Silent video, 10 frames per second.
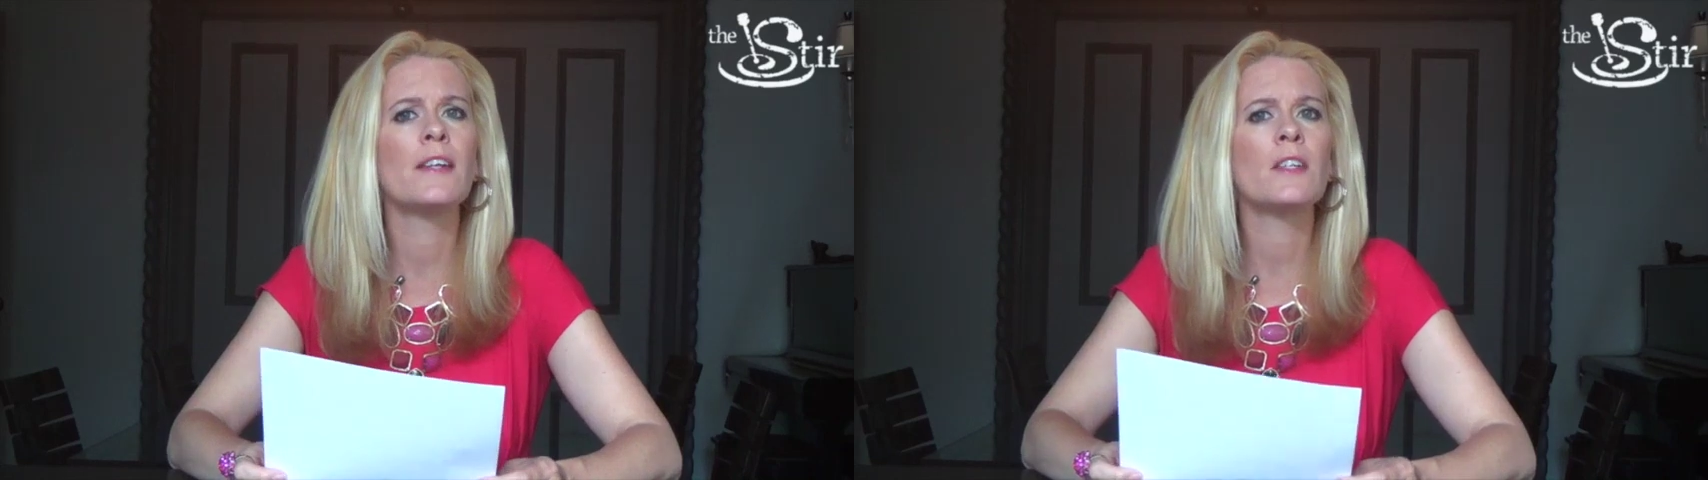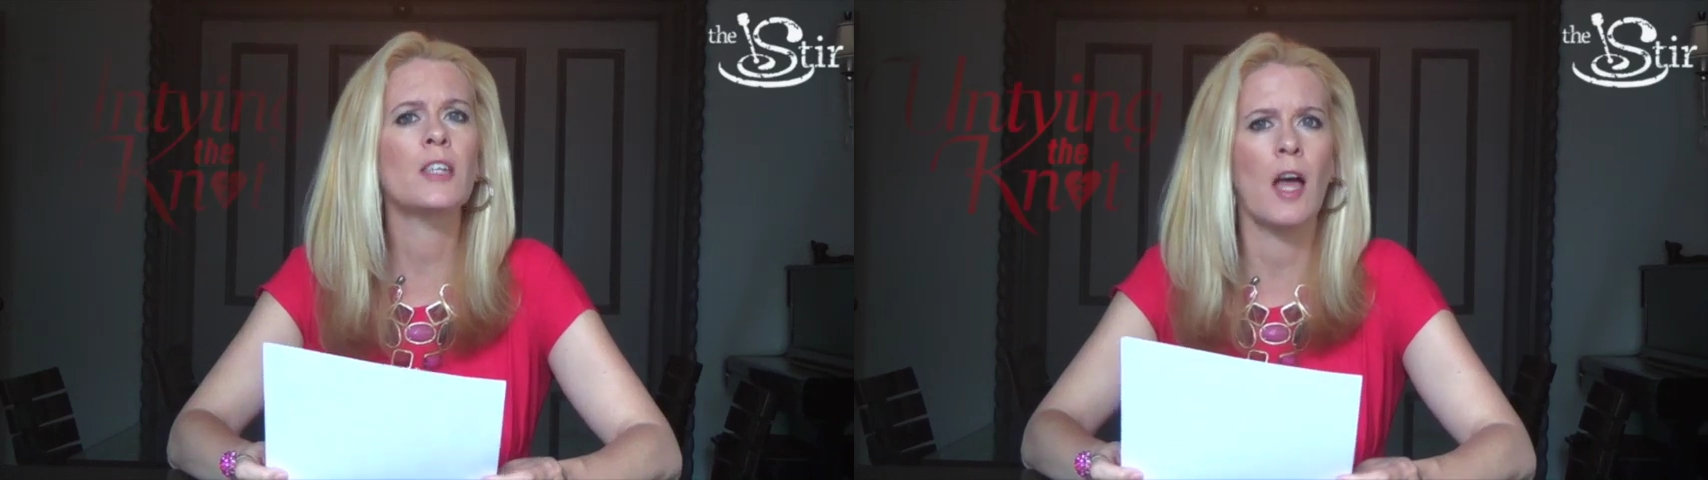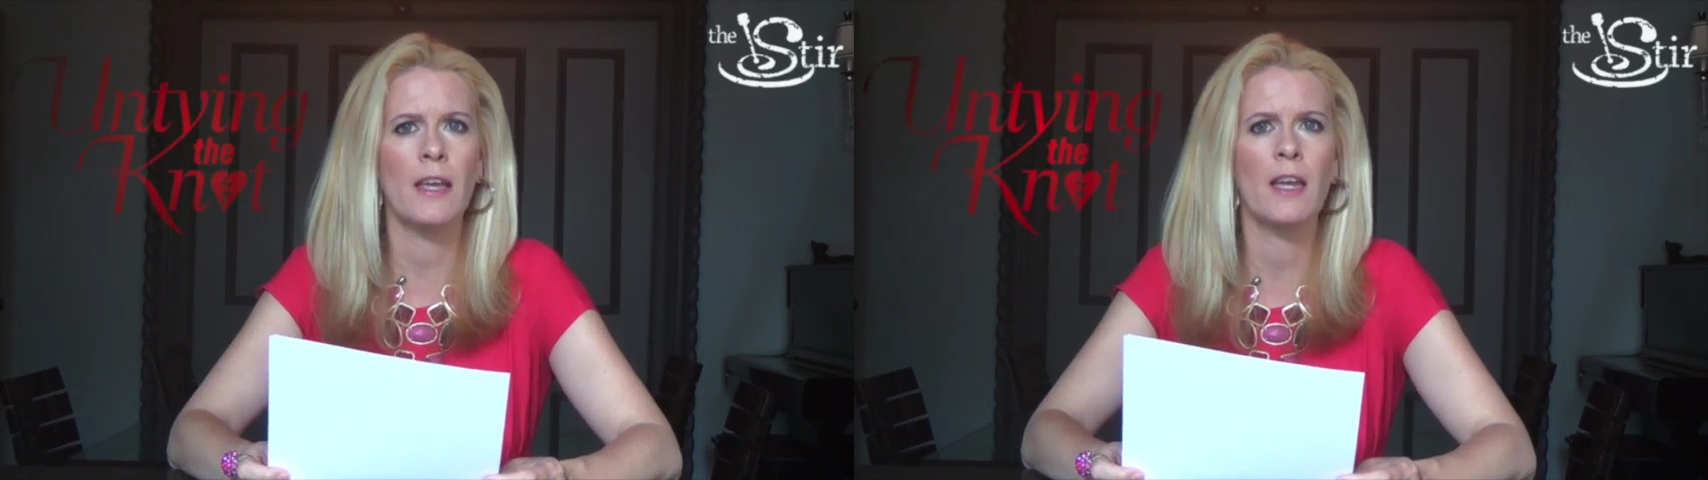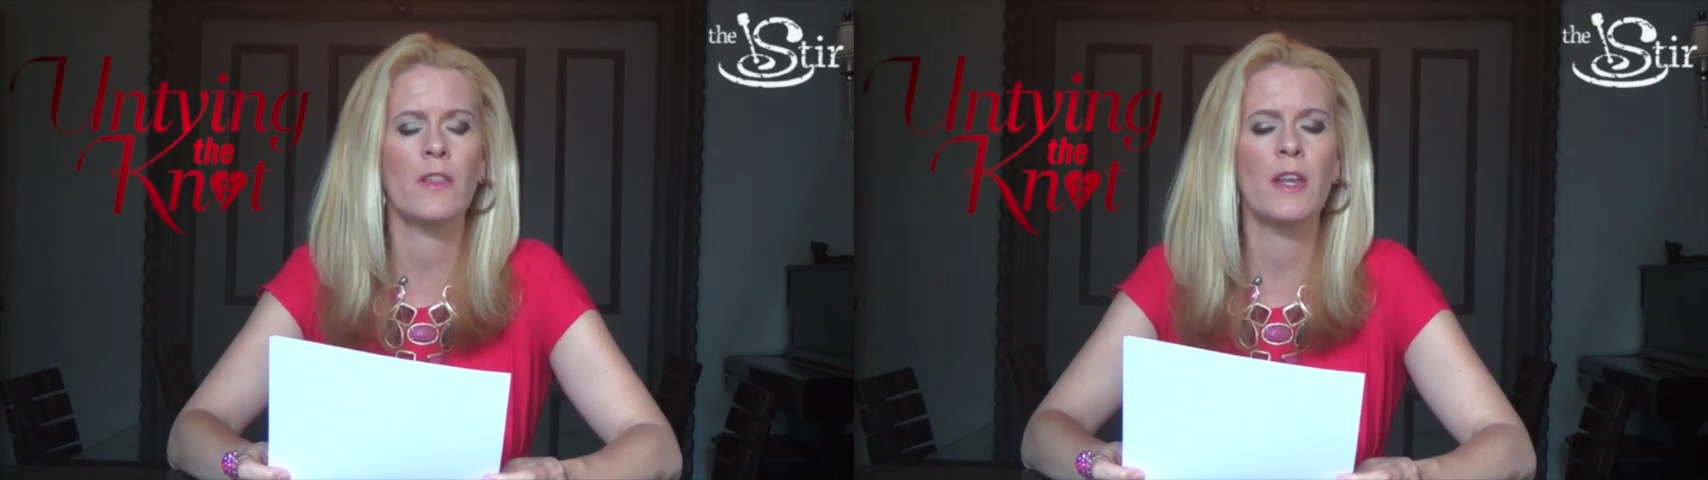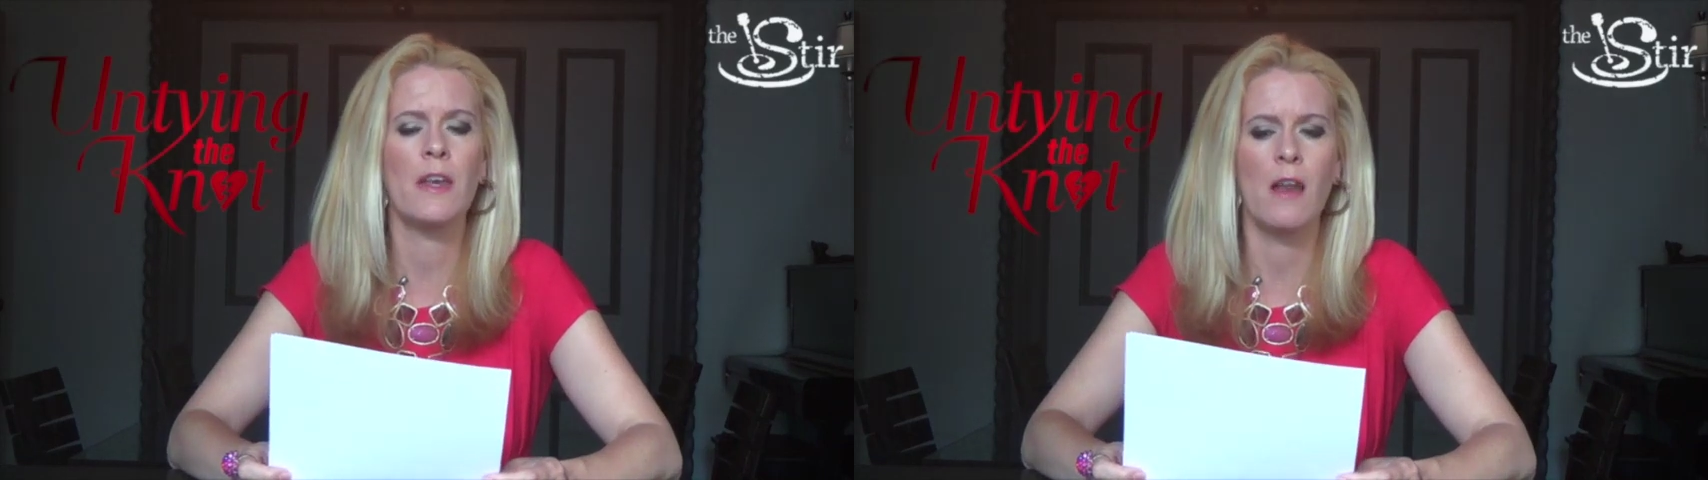
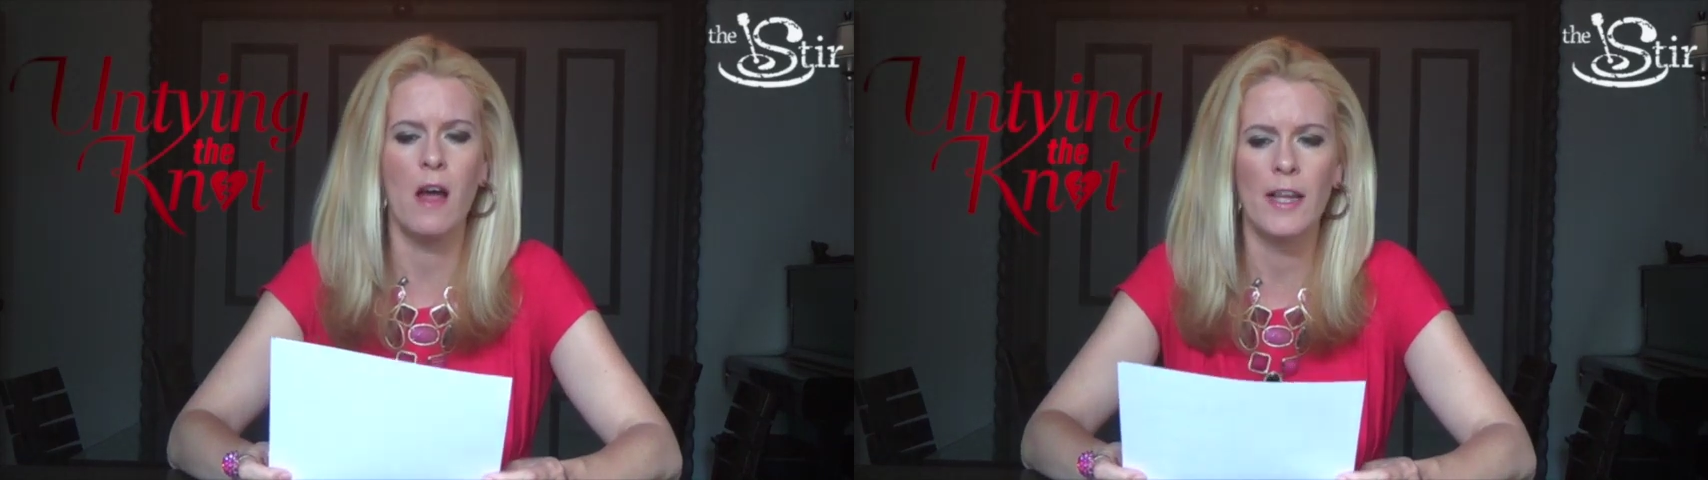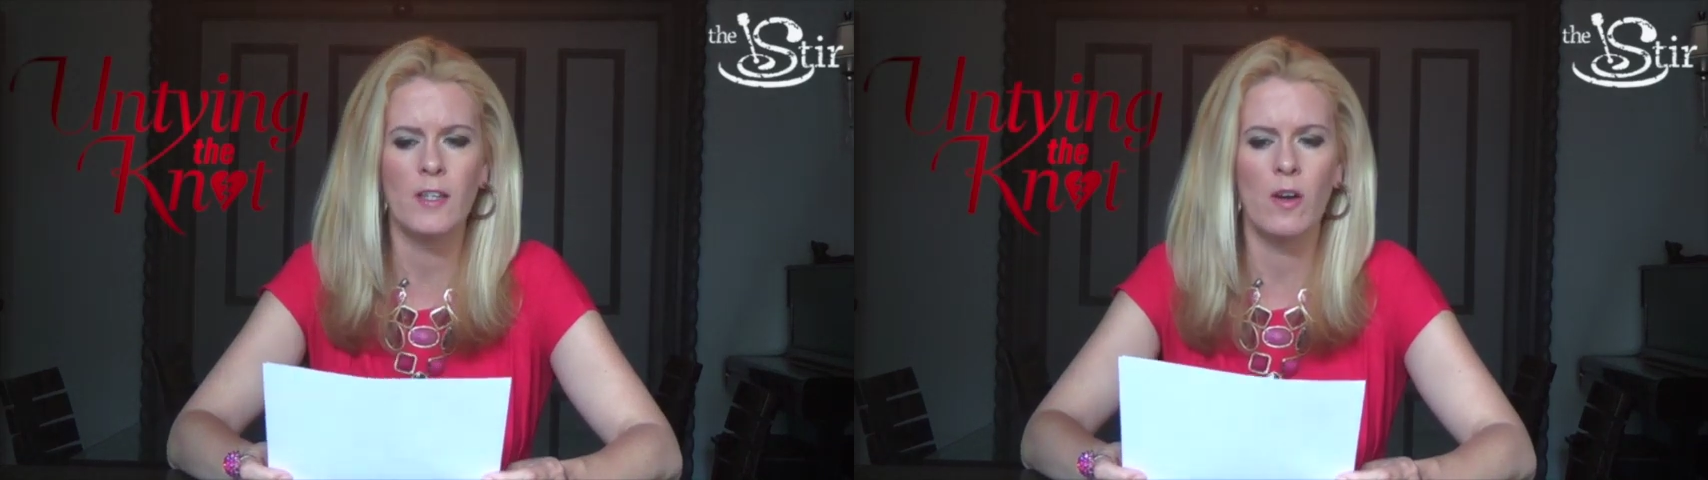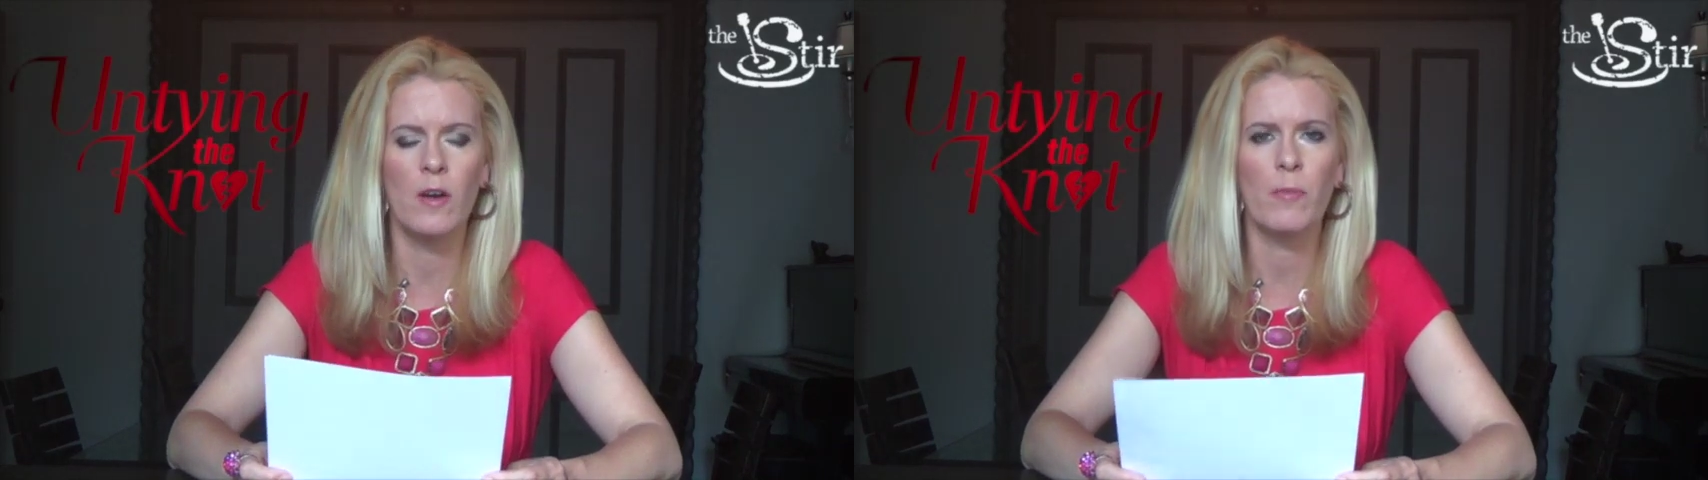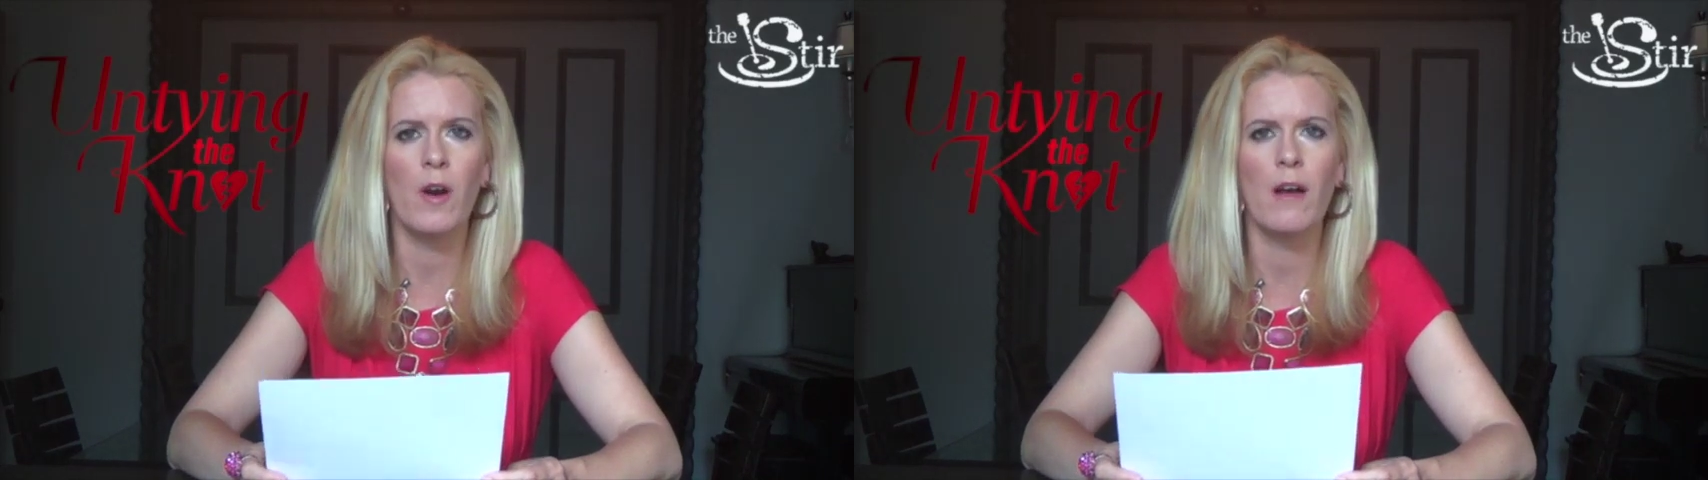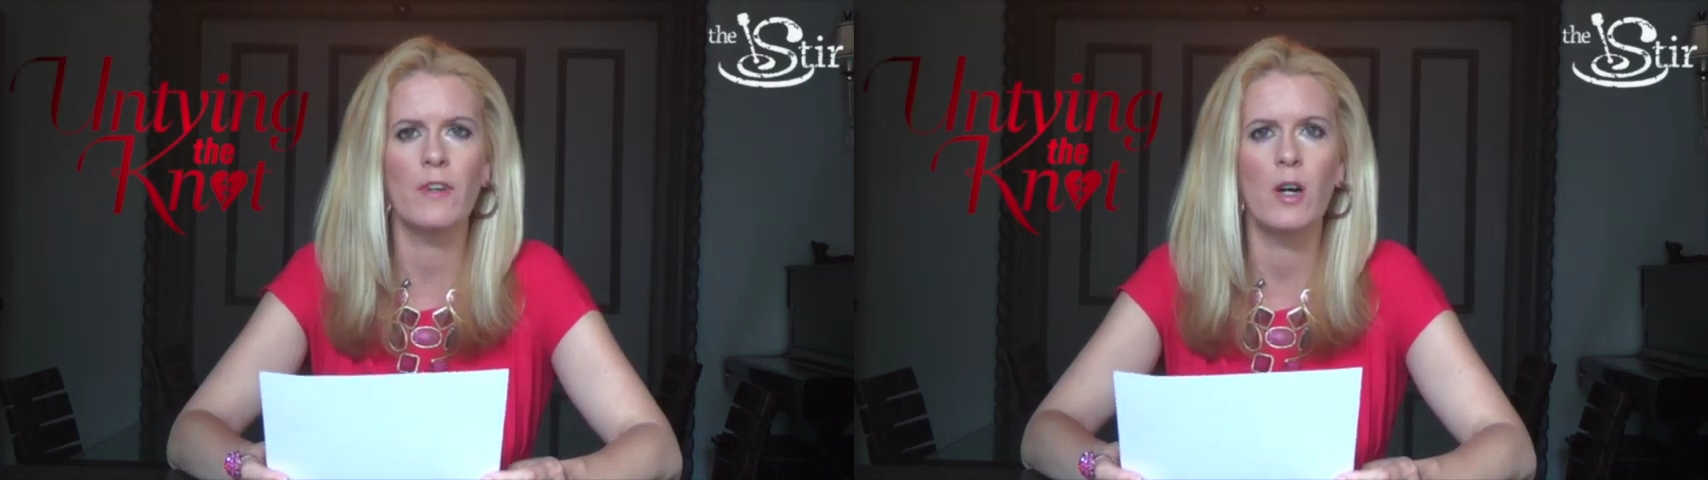Untying the Knot on
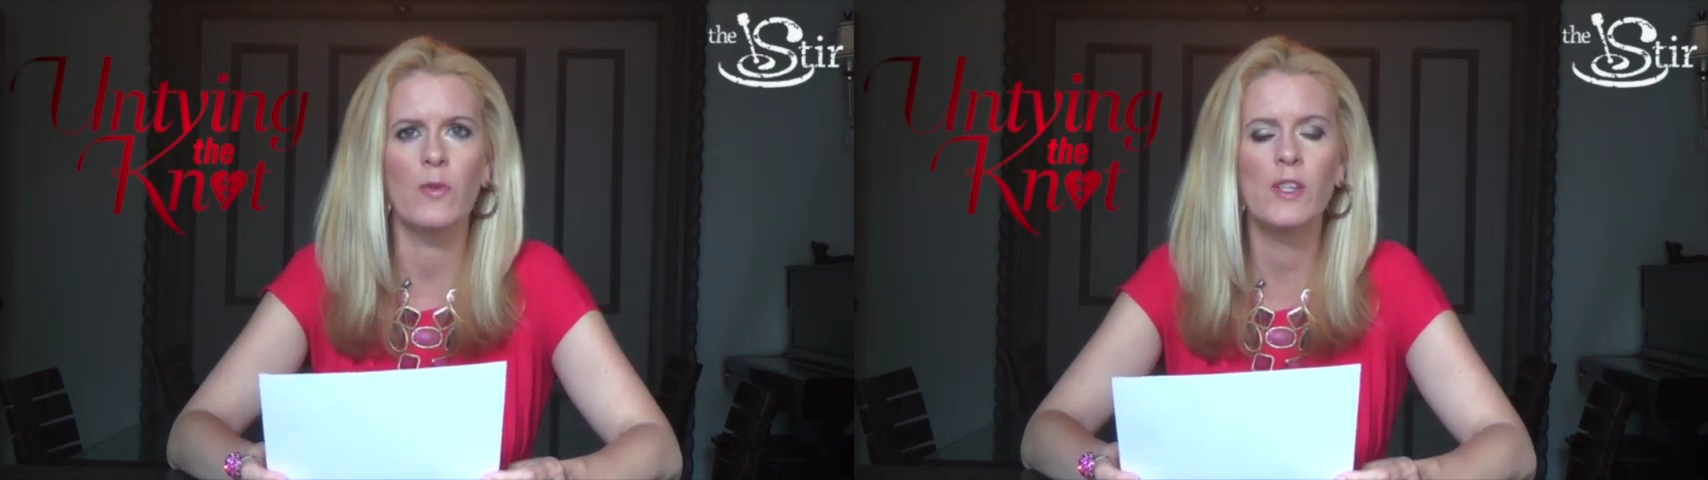Bravo.